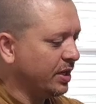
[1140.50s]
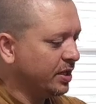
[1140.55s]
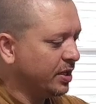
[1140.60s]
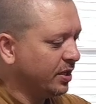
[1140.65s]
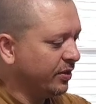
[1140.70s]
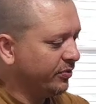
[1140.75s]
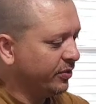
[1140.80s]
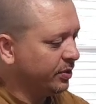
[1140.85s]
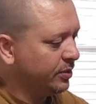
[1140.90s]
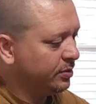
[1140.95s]

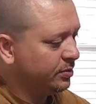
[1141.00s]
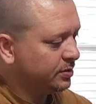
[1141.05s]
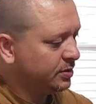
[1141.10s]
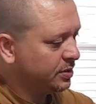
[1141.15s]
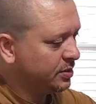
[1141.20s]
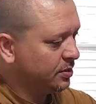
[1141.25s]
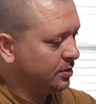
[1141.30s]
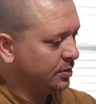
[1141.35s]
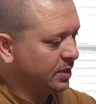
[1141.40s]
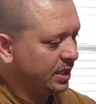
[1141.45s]
cover,
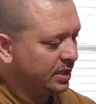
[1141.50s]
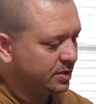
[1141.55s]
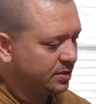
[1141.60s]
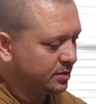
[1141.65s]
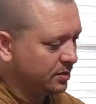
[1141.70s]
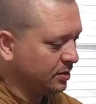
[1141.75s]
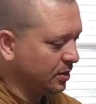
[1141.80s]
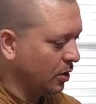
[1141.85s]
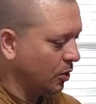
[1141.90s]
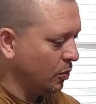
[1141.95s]
so
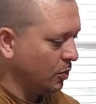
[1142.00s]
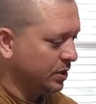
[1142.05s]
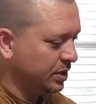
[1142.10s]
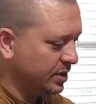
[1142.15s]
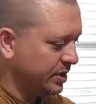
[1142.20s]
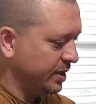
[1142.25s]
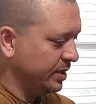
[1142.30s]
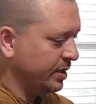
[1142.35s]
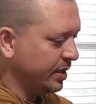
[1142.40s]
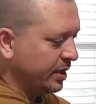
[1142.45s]
that's
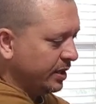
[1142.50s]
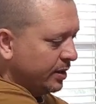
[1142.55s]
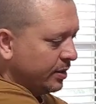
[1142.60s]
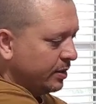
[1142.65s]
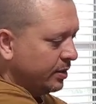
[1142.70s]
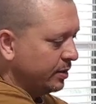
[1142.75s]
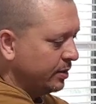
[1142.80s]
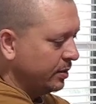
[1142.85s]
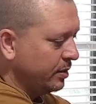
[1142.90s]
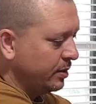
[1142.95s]
always in there
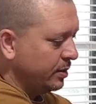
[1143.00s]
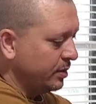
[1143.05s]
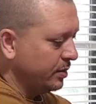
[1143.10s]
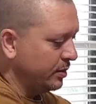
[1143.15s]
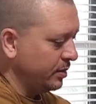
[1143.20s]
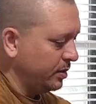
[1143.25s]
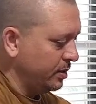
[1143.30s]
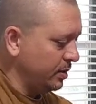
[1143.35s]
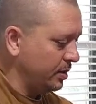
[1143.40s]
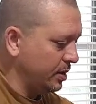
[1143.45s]

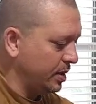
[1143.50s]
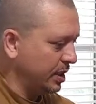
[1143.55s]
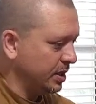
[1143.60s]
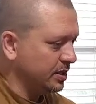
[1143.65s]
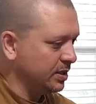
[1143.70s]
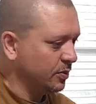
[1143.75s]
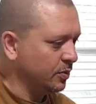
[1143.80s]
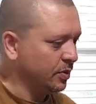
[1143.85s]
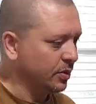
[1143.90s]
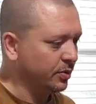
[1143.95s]
in
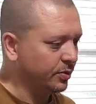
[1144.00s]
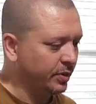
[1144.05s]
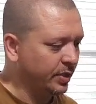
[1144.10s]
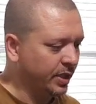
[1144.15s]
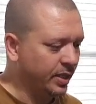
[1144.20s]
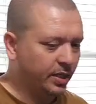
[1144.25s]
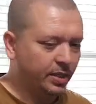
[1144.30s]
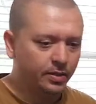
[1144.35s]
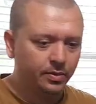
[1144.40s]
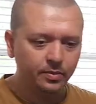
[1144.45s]
case it were to
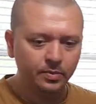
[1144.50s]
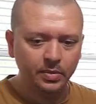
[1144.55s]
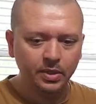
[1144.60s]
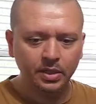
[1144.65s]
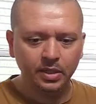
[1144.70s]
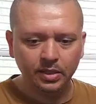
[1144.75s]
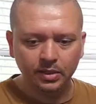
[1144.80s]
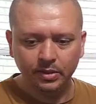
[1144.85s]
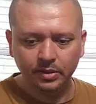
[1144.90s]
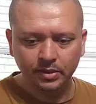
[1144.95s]
rain.
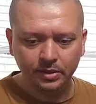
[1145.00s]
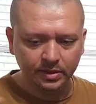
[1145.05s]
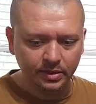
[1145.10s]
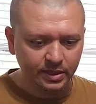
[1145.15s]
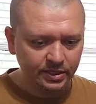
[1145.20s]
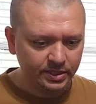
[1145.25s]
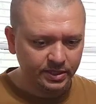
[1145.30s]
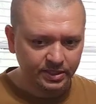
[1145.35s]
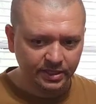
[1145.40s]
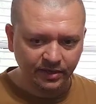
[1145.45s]
But
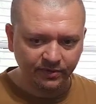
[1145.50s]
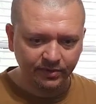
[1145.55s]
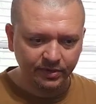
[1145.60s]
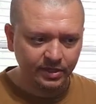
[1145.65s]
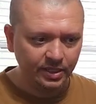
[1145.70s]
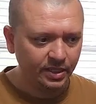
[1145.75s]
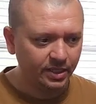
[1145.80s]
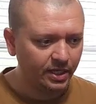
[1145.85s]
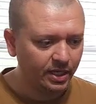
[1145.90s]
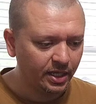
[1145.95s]
this is
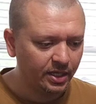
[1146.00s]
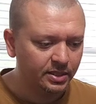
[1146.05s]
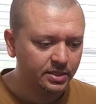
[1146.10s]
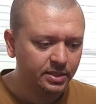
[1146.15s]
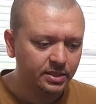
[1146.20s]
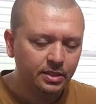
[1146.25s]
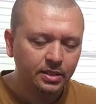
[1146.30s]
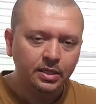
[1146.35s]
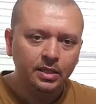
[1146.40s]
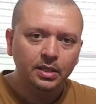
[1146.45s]
everything,
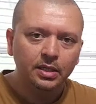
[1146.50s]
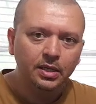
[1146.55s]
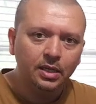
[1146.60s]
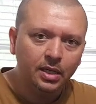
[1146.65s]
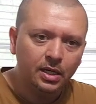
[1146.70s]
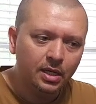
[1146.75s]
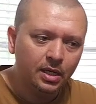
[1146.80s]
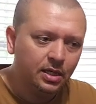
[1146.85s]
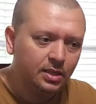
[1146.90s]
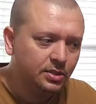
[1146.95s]
guys.
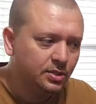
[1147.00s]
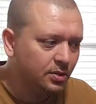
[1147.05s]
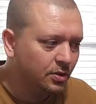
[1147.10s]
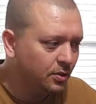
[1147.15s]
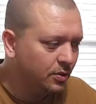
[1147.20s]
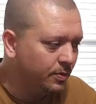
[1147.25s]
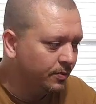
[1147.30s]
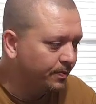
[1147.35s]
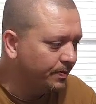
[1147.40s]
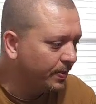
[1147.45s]

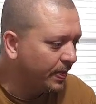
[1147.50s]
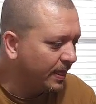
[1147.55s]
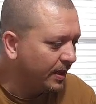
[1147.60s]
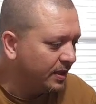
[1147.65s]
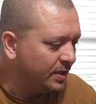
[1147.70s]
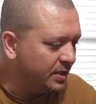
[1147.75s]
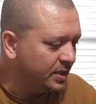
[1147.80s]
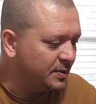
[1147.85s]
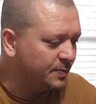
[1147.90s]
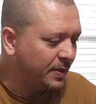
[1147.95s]
So
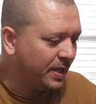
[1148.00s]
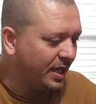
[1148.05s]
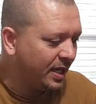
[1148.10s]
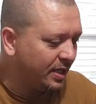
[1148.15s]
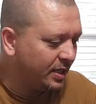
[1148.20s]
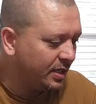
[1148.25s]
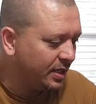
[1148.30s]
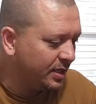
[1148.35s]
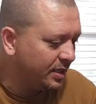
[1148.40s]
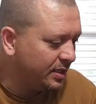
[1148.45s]
this
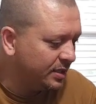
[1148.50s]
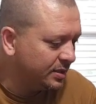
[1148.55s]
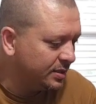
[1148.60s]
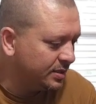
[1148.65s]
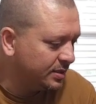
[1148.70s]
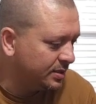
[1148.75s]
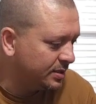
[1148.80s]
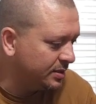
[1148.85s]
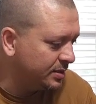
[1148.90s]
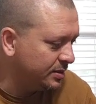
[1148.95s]
bag
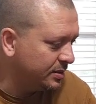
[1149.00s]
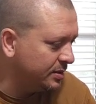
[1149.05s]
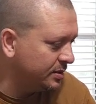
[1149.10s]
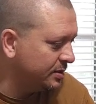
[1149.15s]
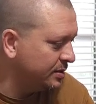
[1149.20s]
has